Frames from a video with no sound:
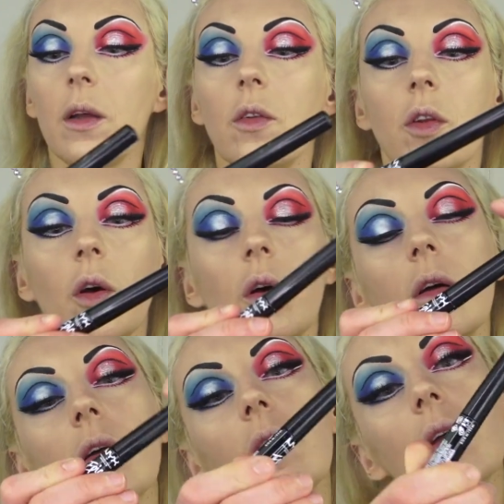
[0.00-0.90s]
So
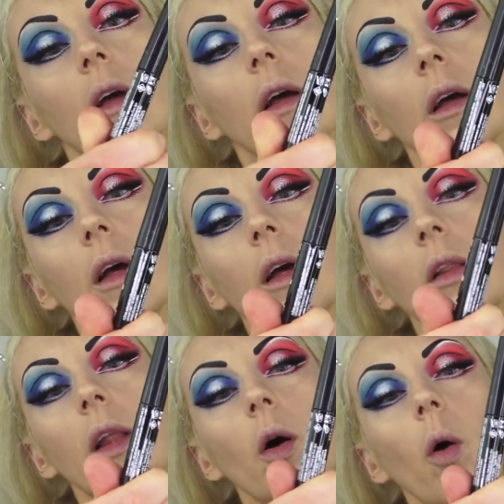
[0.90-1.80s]

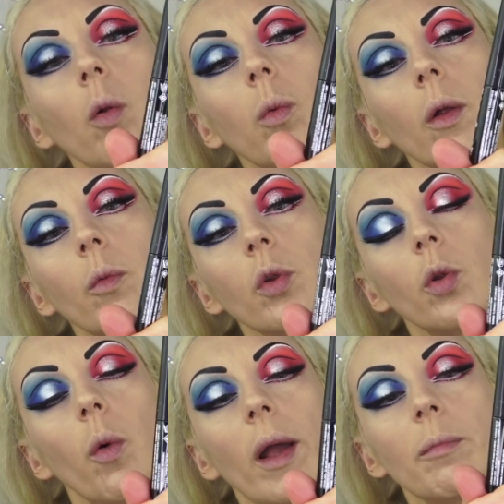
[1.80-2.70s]
the old one was
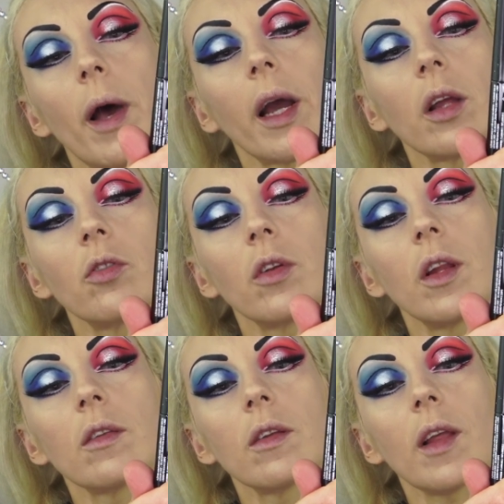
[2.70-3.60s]
in white packaging.
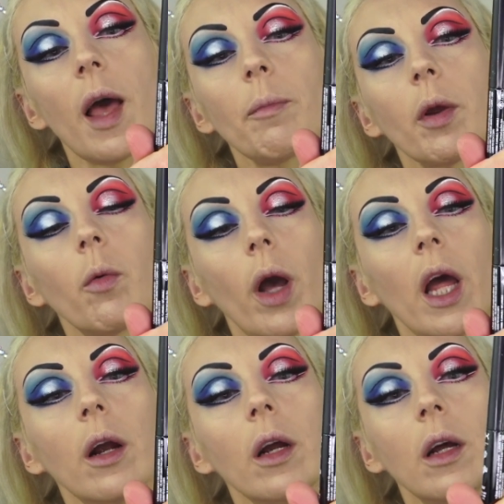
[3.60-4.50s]
This is Epic
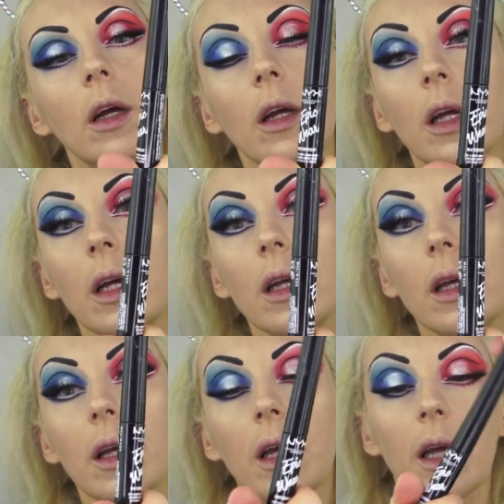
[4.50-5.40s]
Wear
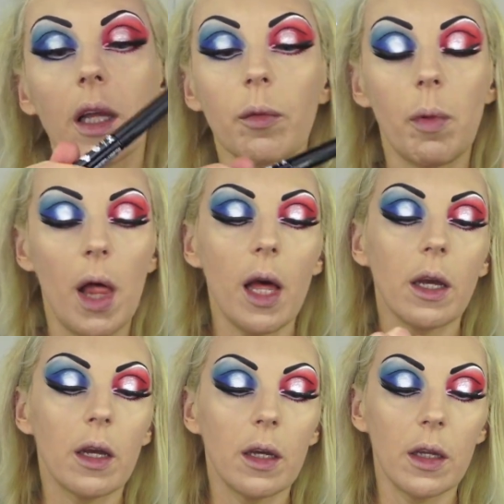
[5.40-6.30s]
in
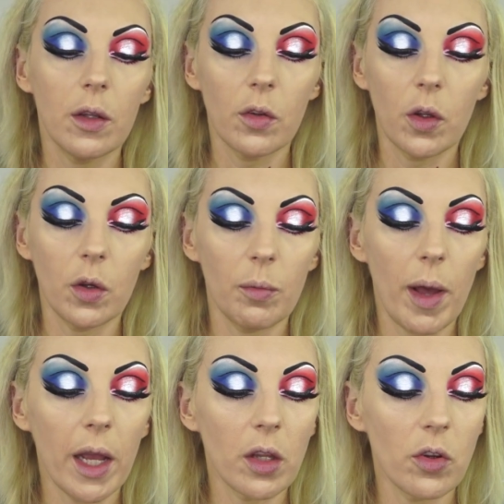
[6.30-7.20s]
black, so
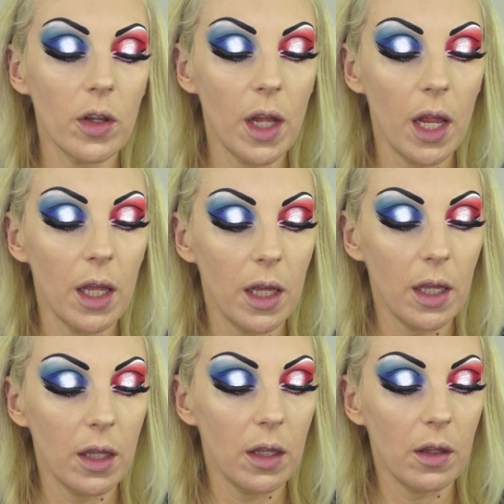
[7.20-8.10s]
packaging.
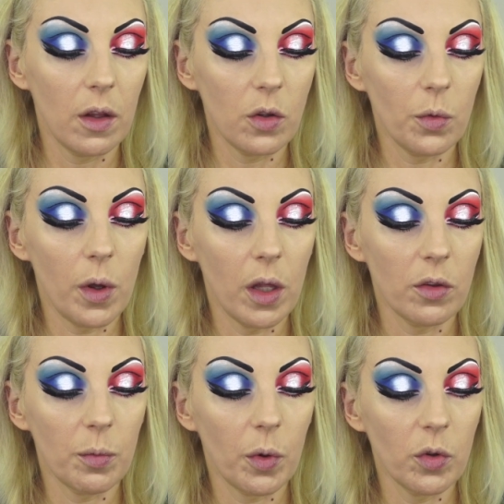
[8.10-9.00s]
This
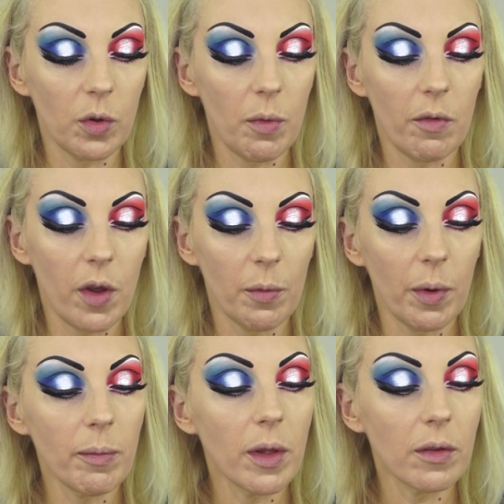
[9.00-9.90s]
one's supposed to be very
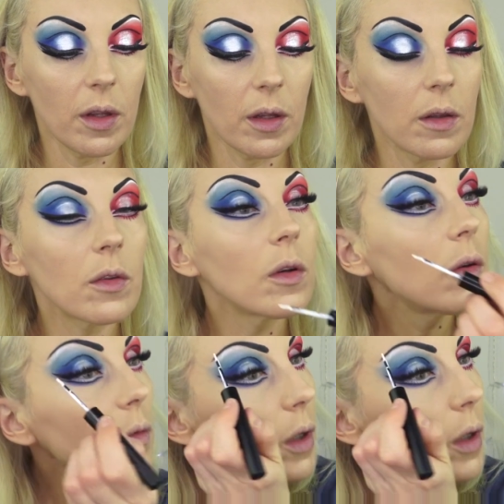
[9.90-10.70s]
pigmented, so